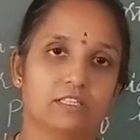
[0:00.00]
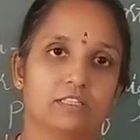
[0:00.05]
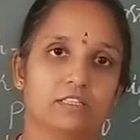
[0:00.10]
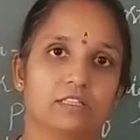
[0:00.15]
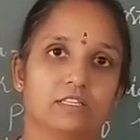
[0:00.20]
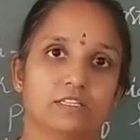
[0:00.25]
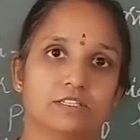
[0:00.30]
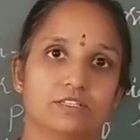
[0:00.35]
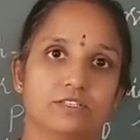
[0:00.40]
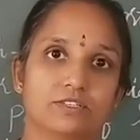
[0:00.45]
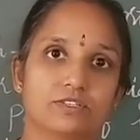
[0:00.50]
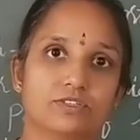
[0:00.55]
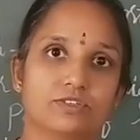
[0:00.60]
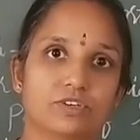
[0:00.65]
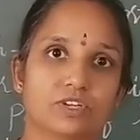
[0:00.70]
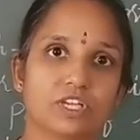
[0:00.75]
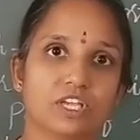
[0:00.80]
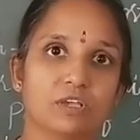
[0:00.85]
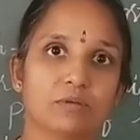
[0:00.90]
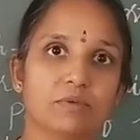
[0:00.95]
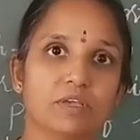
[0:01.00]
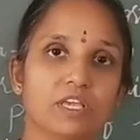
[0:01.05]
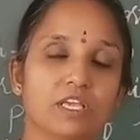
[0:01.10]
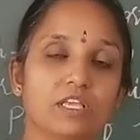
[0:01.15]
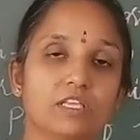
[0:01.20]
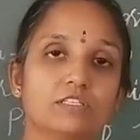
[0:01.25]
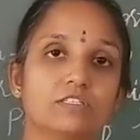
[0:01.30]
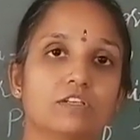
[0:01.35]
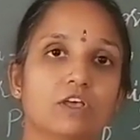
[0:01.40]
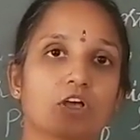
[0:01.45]
The stream
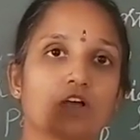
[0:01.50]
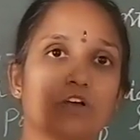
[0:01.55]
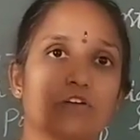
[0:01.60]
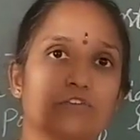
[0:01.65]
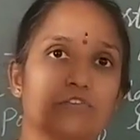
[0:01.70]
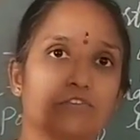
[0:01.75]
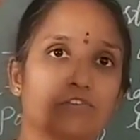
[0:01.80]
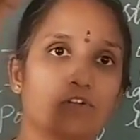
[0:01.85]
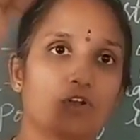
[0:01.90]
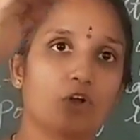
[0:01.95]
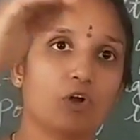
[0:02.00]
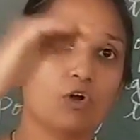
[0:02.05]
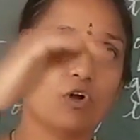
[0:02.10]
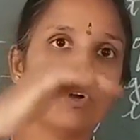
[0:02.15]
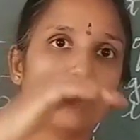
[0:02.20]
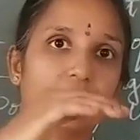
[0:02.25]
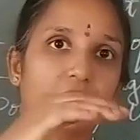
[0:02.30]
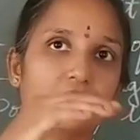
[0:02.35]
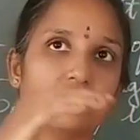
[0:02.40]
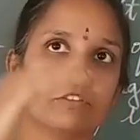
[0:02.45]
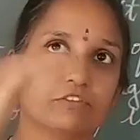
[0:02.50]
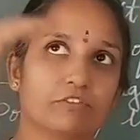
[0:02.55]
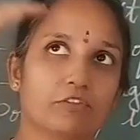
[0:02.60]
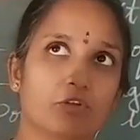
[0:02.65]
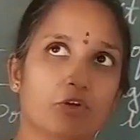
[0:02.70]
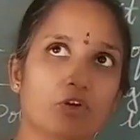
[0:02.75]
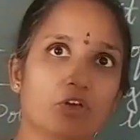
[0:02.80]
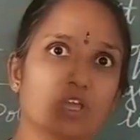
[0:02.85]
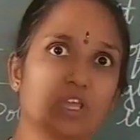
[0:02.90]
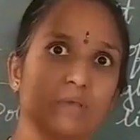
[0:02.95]
is flowing.
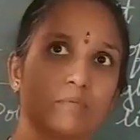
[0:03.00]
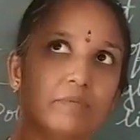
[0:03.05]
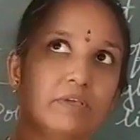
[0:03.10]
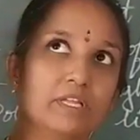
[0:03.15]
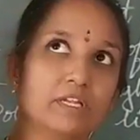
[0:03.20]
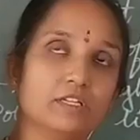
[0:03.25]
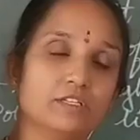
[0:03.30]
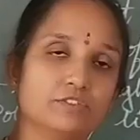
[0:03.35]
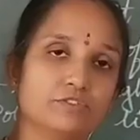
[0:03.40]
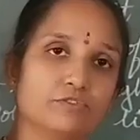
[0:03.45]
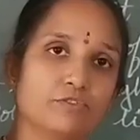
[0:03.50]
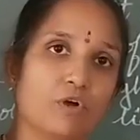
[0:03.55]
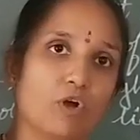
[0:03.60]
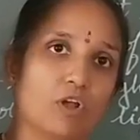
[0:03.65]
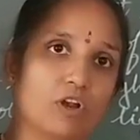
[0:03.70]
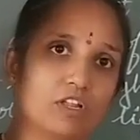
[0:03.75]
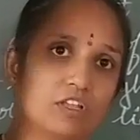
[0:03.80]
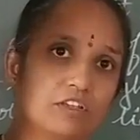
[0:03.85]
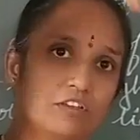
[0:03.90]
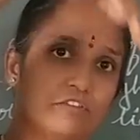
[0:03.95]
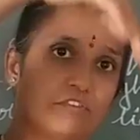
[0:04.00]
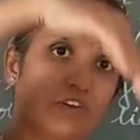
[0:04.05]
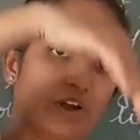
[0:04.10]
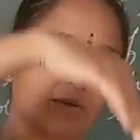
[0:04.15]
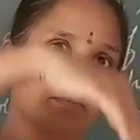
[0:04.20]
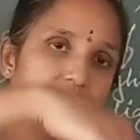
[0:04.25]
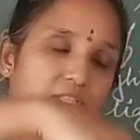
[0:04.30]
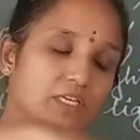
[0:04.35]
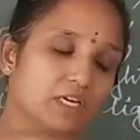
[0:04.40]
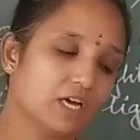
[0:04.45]
Flowing means falling
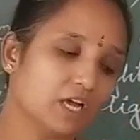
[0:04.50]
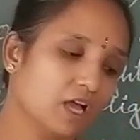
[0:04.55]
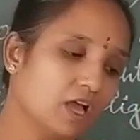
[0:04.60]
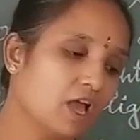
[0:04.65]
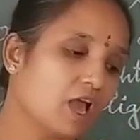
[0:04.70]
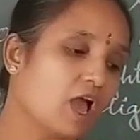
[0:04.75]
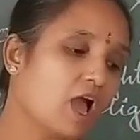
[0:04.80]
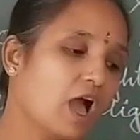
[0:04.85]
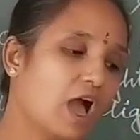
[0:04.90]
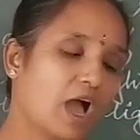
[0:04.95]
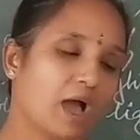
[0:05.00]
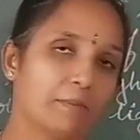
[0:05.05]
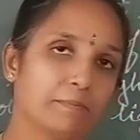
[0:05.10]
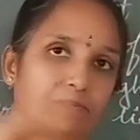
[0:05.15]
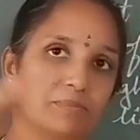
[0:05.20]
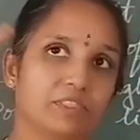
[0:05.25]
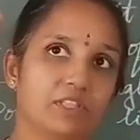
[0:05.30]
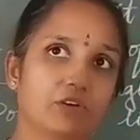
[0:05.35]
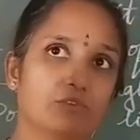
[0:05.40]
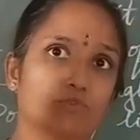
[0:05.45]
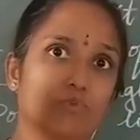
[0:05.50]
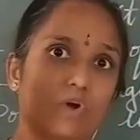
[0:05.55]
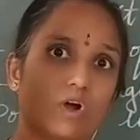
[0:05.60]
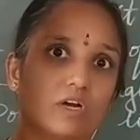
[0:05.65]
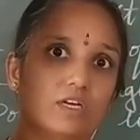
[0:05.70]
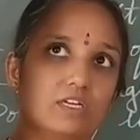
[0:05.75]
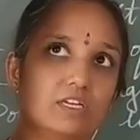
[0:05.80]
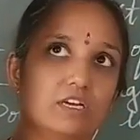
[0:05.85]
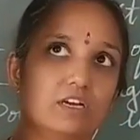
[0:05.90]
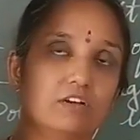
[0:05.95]
from the up, the
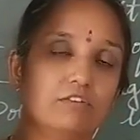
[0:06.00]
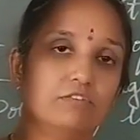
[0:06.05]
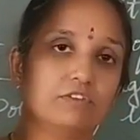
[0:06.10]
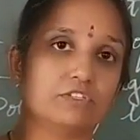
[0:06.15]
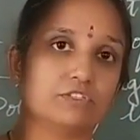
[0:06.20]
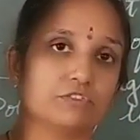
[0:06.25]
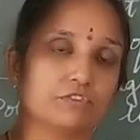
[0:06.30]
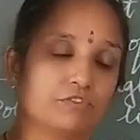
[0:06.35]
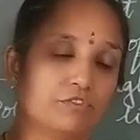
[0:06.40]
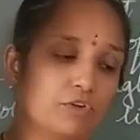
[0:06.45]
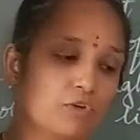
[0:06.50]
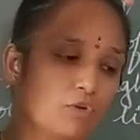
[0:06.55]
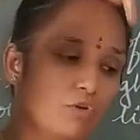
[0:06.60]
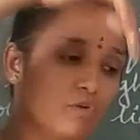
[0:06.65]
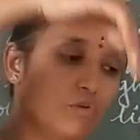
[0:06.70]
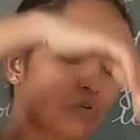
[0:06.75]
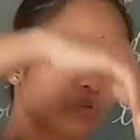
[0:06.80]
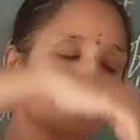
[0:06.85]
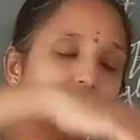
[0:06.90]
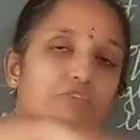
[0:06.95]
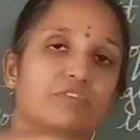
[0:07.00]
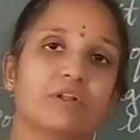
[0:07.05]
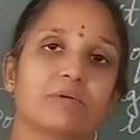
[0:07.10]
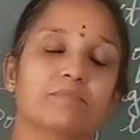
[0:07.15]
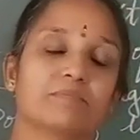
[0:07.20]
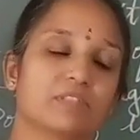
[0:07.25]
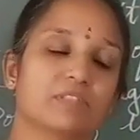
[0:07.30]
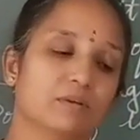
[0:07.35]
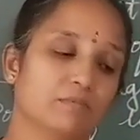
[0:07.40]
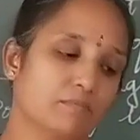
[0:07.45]
water which flows
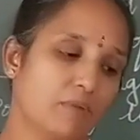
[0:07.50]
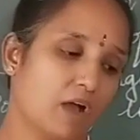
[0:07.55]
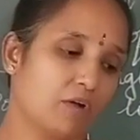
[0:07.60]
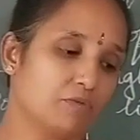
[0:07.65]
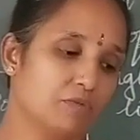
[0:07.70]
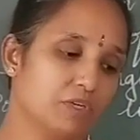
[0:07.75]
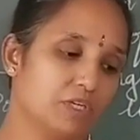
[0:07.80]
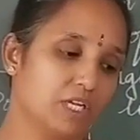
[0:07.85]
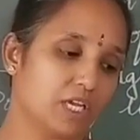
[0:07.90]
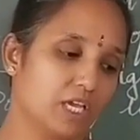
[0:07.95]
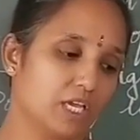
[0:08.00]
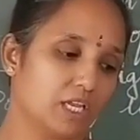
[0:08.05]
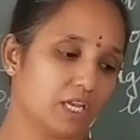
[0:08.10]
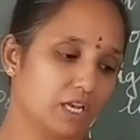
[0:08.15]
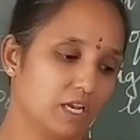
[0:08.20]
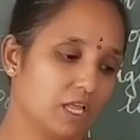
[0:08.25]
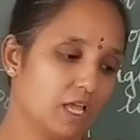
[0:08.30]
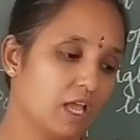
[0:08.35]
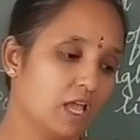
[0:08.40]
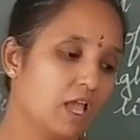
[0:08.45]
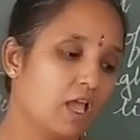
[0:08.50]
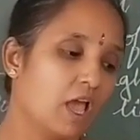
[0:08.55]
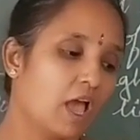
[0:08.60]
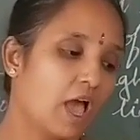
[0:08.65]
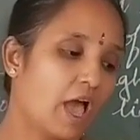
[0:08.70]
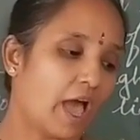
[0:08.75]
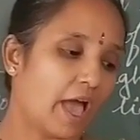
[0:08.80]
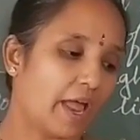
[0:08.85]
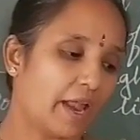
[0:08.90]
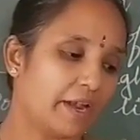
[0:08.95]
from the mountain.
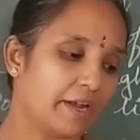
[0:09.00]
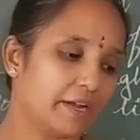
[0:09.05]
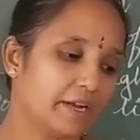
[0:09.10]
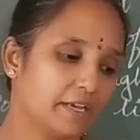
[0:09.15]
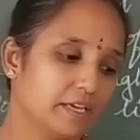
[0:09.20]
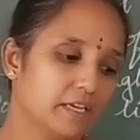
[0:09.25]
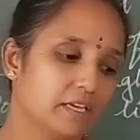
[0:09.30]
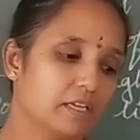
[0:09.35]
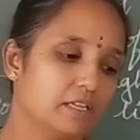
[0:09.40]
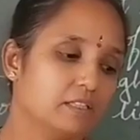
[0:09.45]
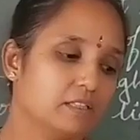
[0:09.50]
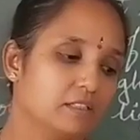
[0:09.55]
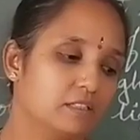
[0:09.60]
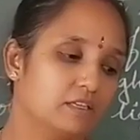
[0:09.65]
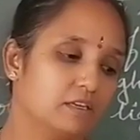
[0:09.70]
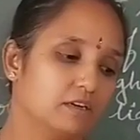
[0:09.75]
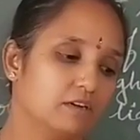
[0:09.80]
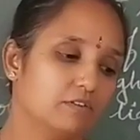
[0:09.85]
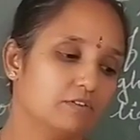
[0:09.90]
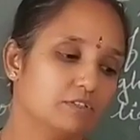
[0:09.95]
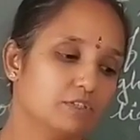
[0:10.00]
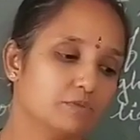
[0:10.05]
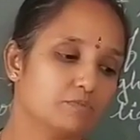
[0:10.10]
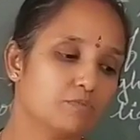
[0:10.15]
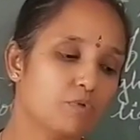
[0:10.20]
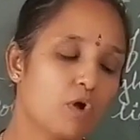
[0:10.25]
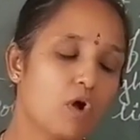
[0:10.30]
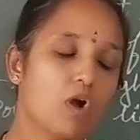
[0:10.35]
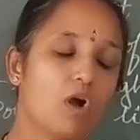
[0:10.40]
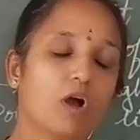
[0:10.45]
And the
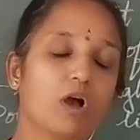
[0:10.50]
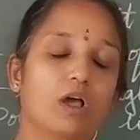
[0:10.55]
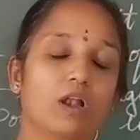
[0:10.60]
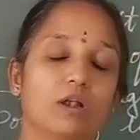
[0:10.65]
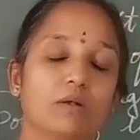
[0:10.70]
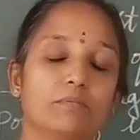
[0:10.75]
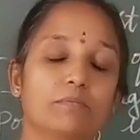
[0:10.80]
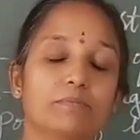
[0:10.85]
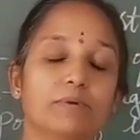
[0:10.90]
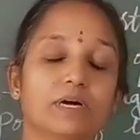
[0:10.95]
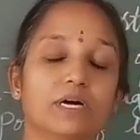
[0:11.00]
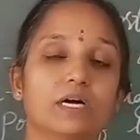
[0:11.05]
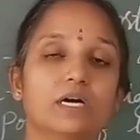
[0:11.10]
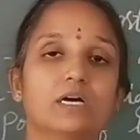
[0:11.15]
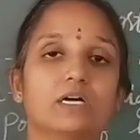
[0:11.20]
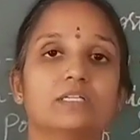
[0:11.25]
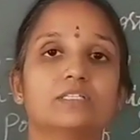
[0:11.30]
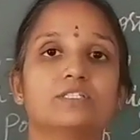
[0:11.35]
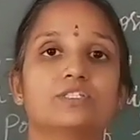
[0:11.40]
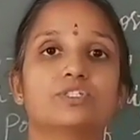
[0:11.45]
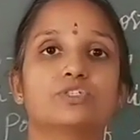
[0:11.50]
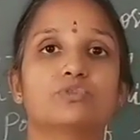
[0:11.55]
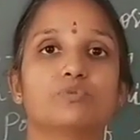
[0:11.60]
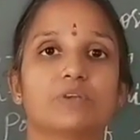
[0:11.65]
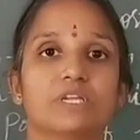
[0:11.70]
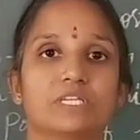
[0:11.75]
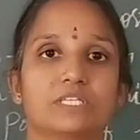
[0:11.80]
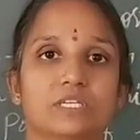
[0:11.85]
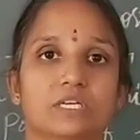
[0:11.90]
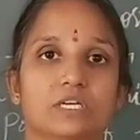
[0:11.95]
small birds
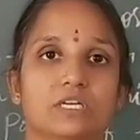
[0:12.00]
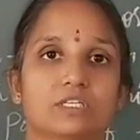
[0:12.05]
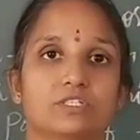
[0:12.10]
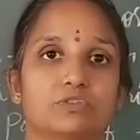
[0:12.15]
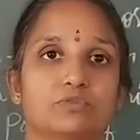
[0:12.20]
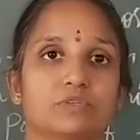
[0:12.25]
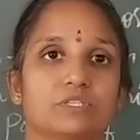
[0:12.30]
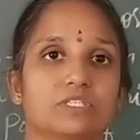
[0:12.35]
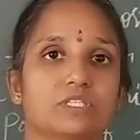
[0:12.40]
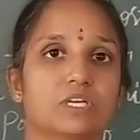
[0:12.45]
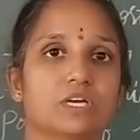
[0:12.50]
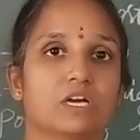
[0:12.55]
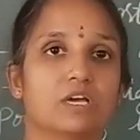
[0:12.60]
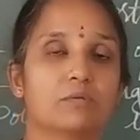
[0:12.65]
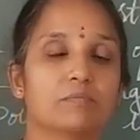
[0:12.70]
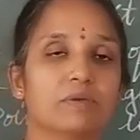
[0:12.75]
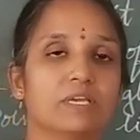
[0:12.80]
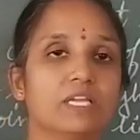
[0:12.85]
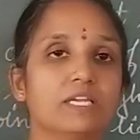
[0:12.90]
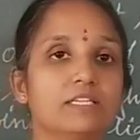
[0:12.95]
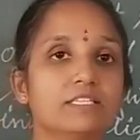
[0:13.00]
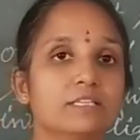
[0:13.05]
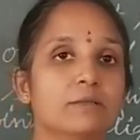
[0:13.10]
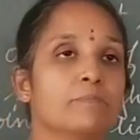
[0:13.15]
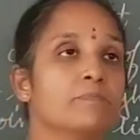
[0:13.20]
twitter. Twitter means